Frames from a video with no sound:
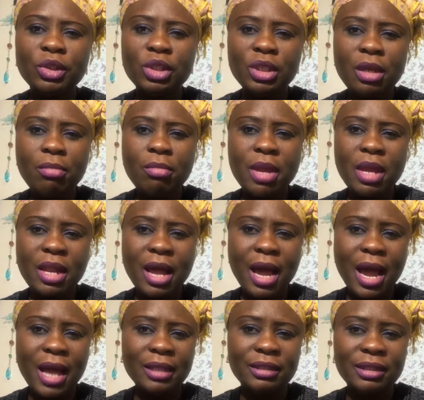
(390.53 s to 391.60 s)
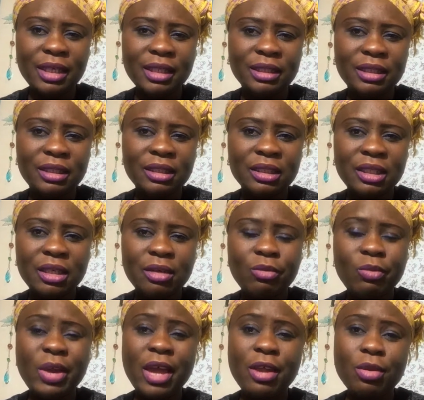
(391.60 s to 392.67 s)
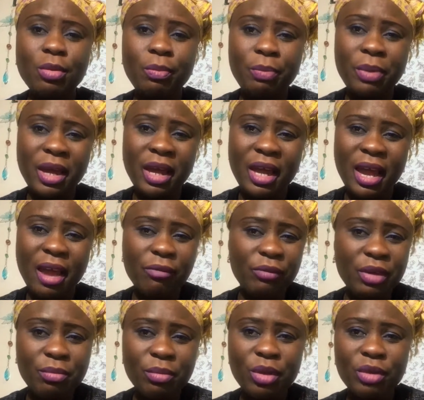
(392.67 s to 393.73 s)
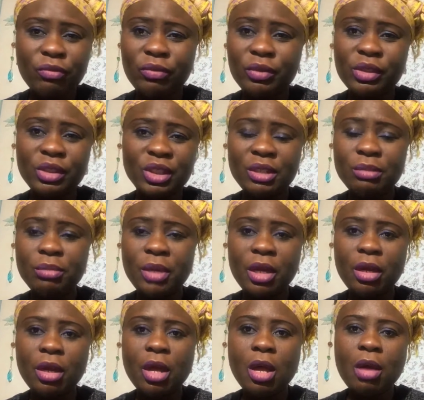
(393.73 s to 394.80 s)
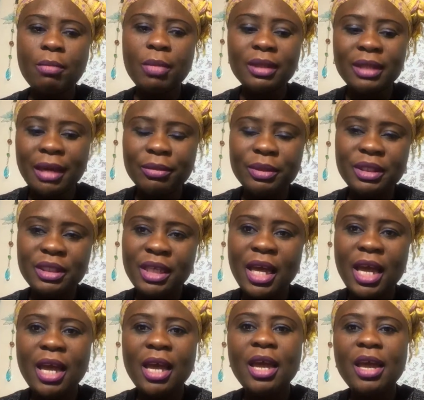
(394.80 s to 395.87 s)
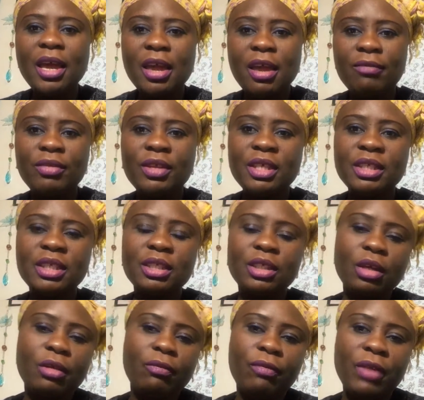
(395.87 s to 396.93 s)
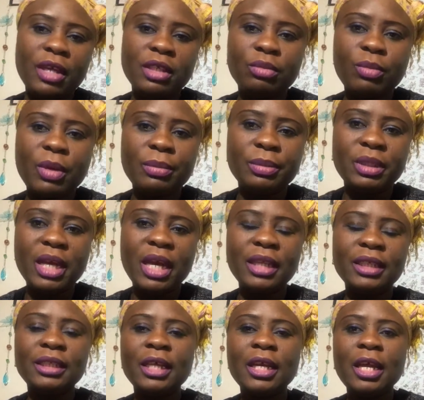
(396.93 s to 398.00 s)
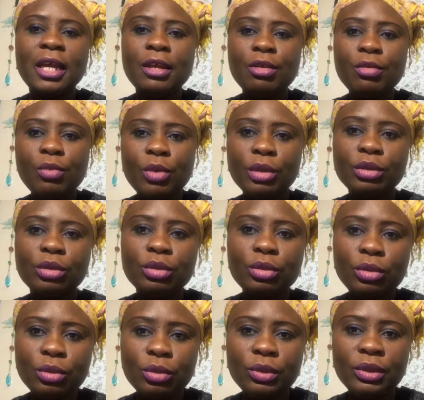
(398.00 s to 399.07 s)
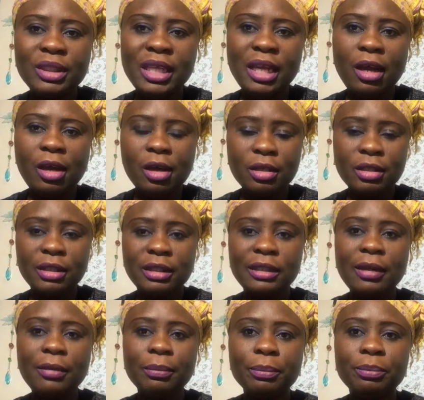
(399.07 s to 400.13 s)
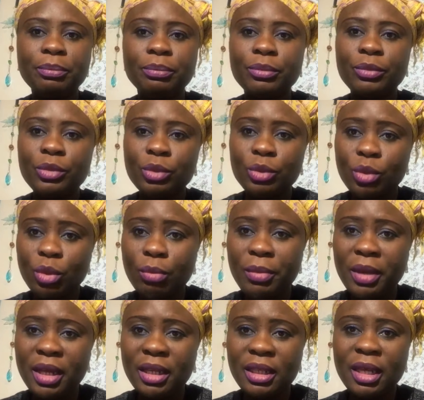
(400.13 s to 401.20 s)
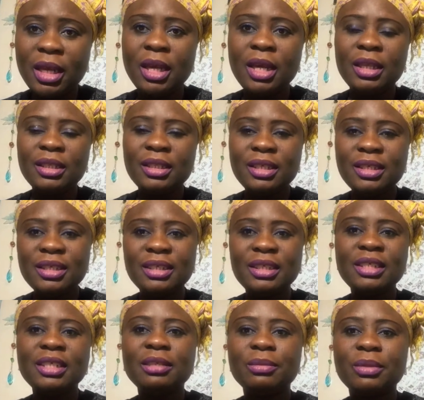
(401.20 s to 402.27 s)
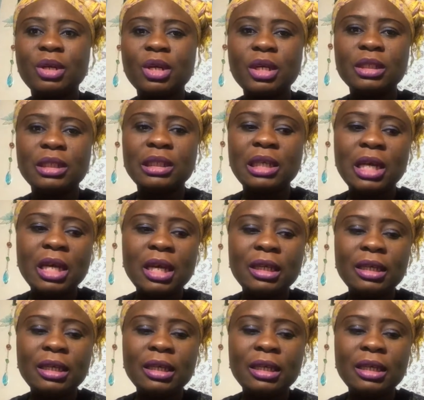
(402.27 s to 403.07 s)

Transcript: Gmail address where you pay every month for Gmail. But I will say, if this is your first website, you want to use the custom domain. The reason is because